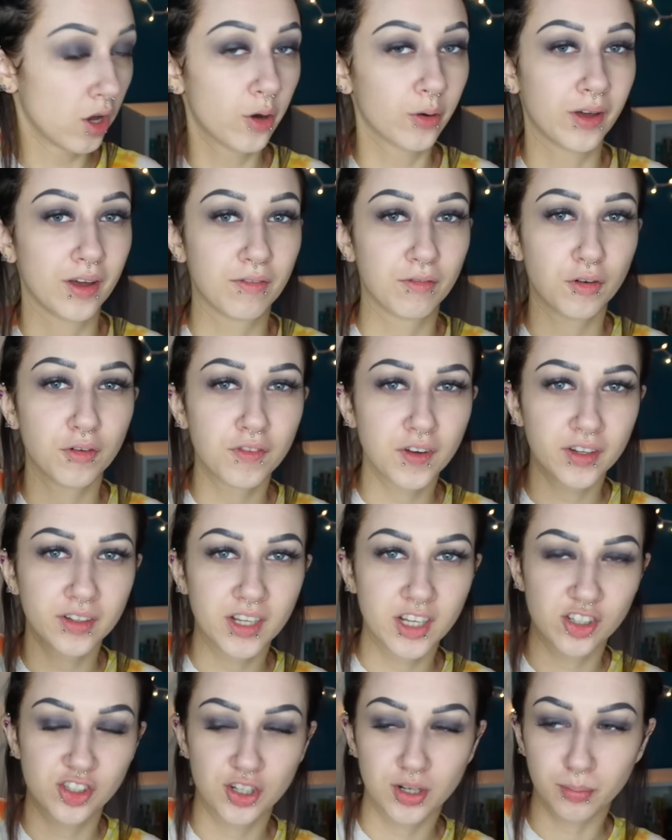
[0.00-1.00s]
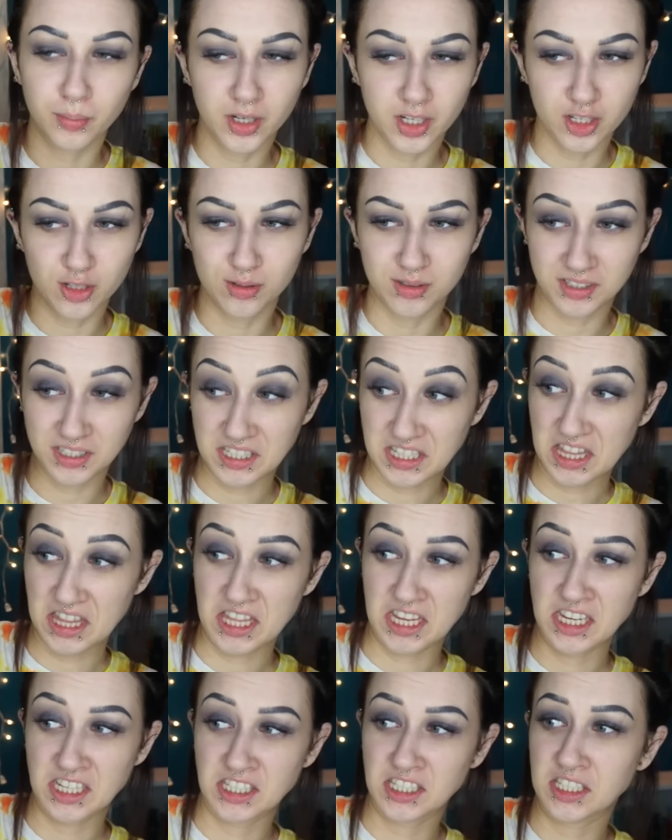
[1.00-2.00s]
Okay, for foundation, I'm gonna use
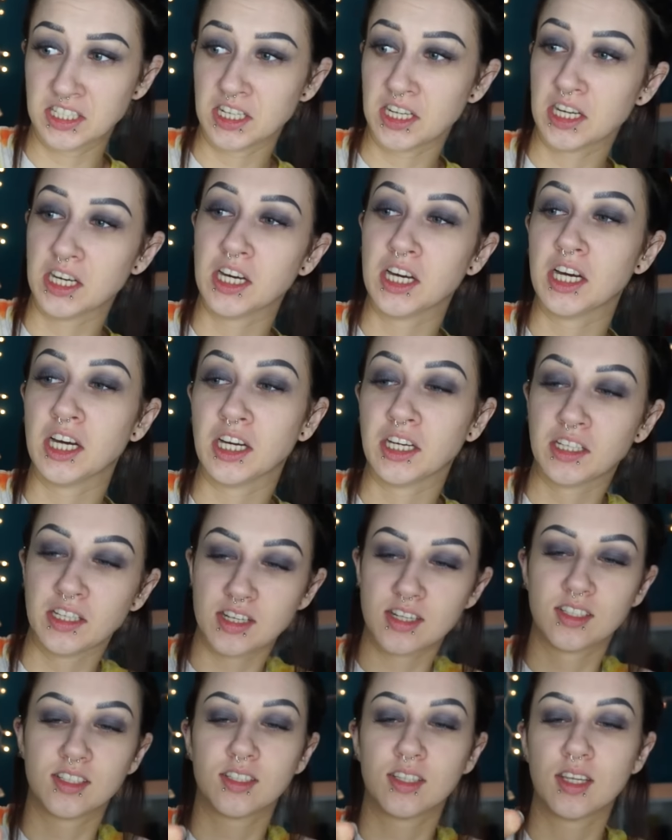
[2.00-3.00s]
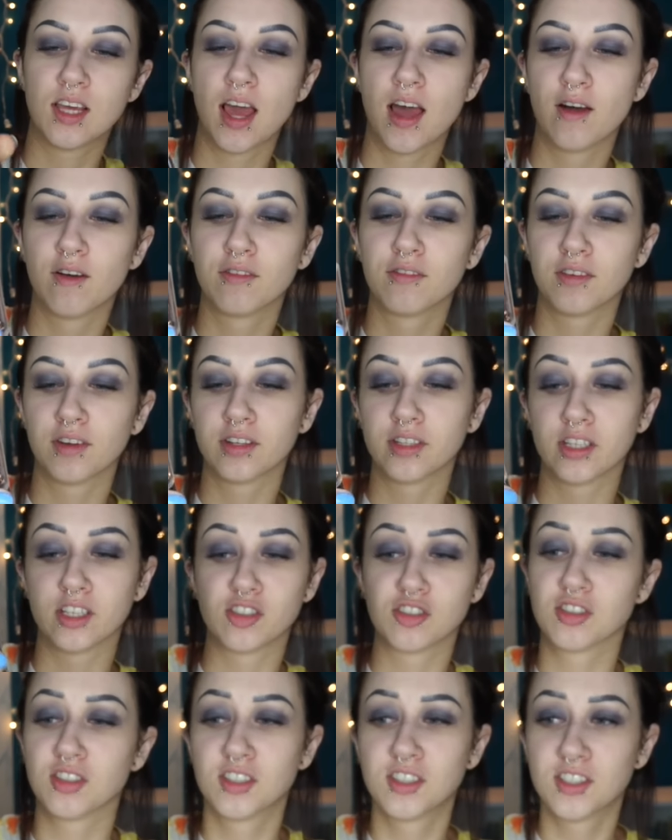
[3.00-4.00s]
this. It's the e.l.f.
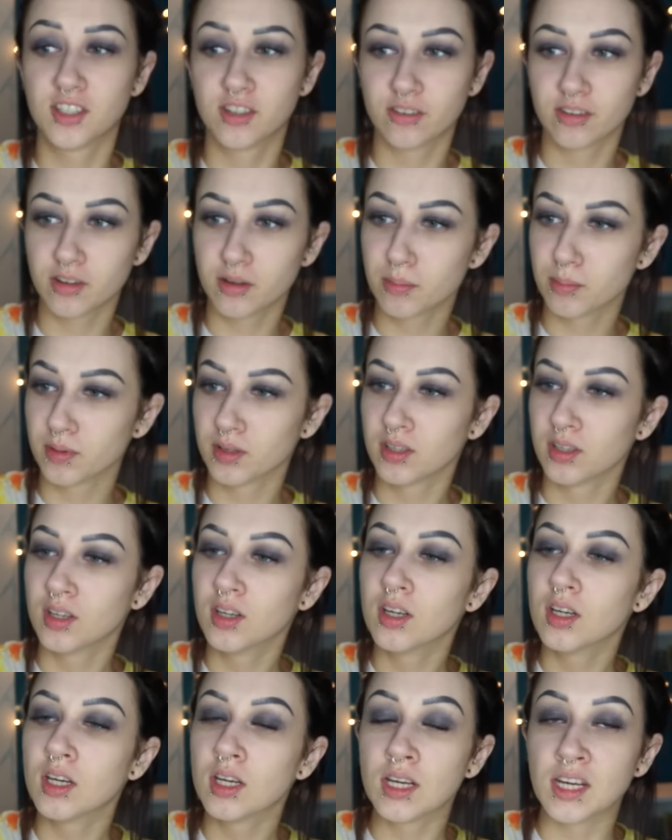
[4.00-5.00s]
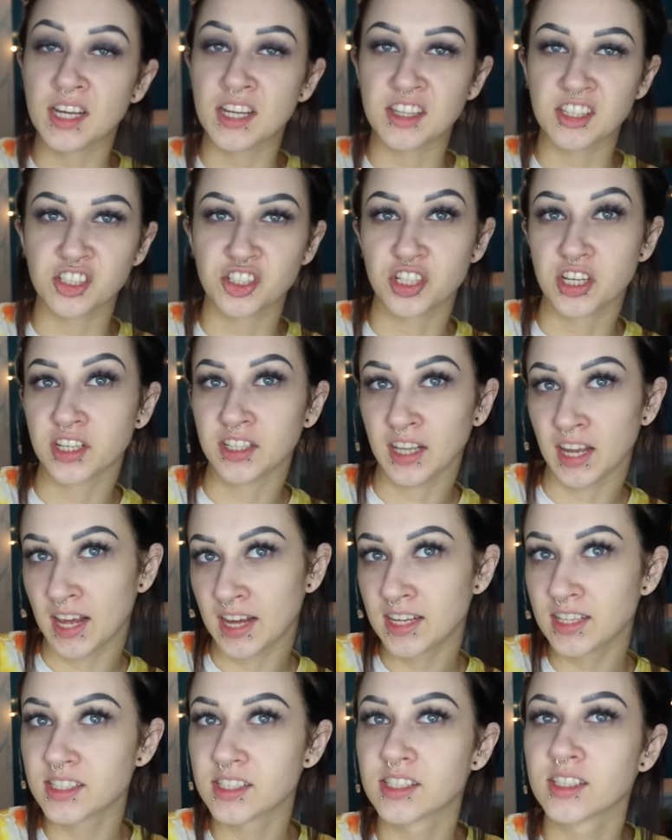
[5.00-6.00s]
Foundation Serum in the shade
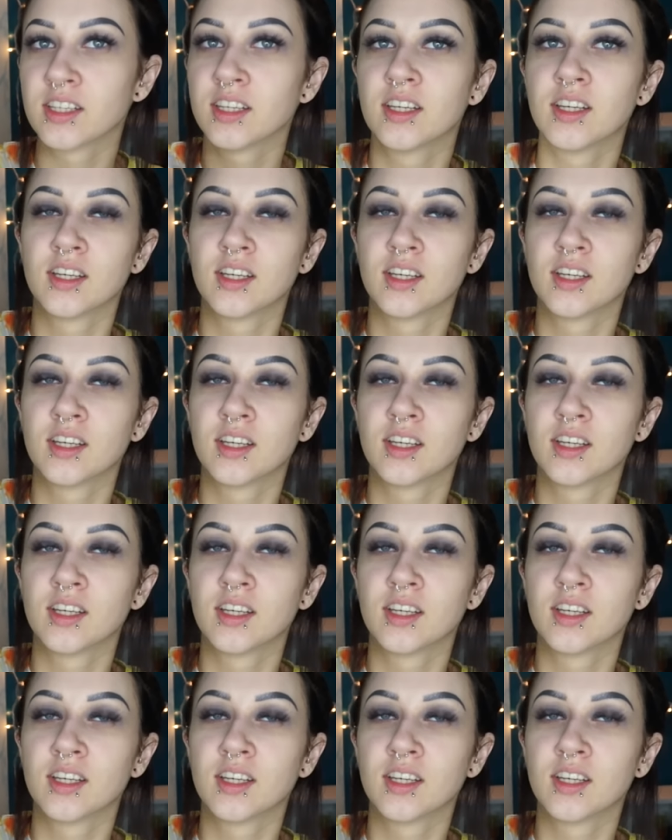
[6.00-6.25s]
Light.